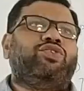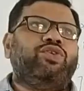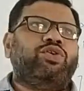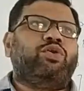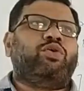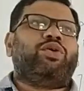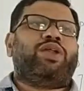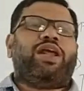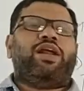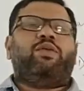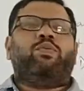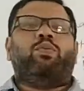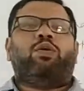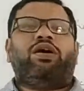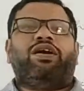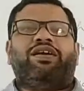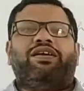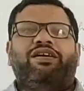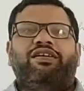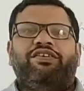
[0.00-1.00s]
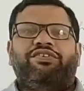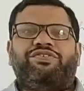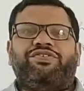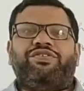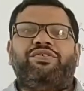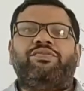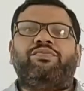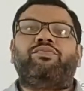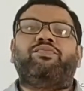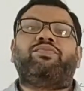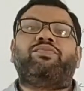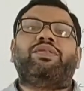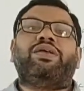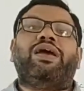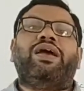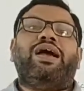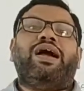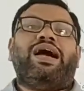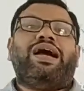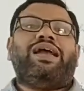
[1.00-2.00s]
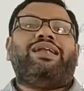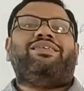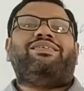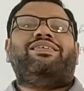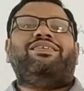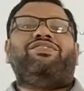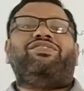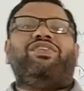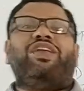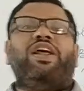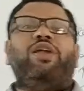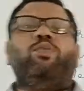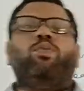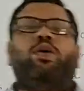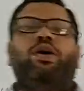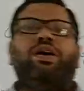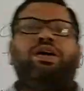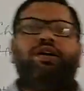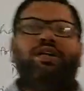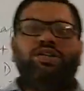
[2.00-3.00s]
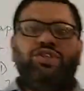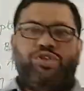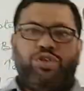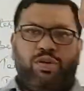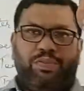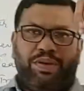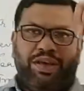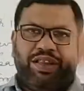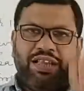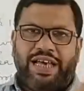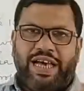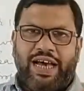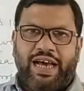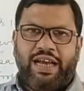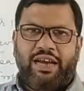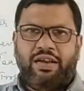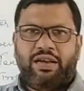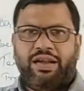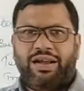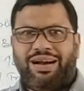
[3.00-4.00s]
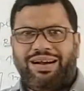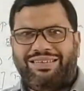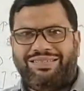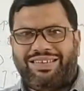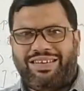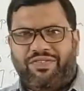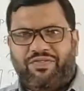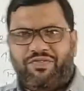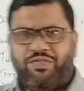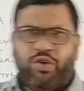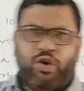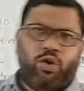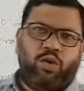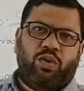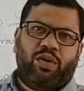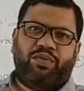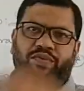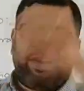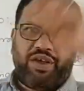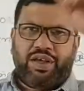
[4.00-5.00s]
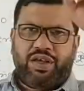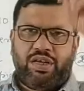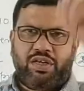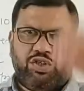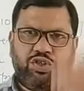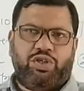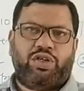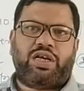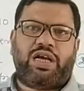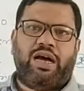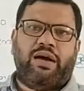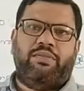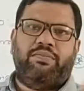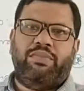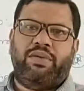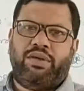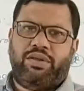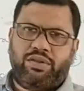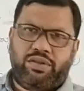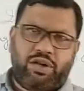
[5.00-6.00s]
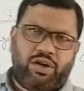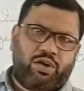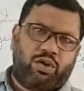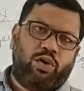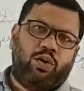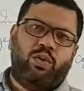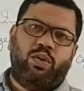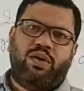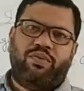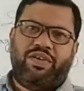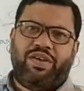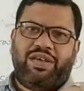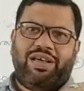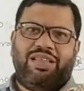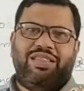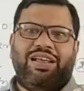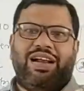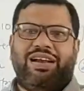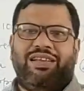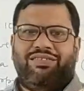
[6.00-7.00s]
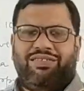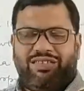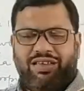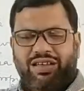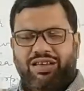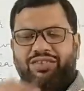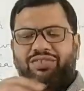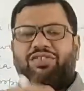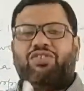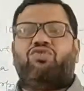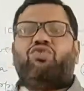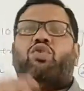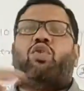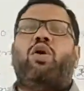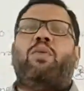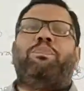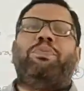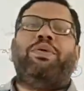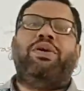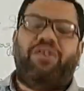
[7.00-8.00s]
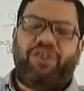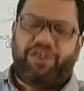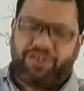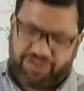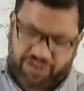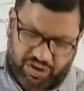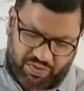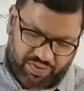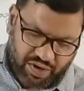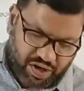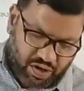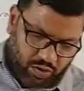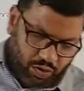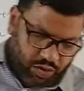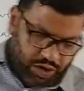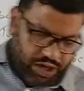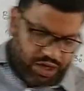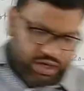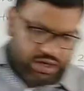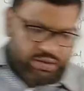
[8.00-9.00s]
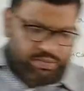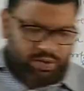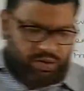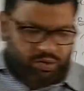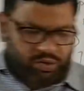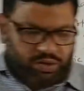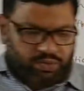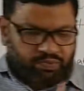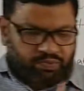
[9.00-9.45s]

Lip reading: through rainwaters, and this rainwater should be there and then flow away. Should come and go away, and that is the sloppy region we are talking about.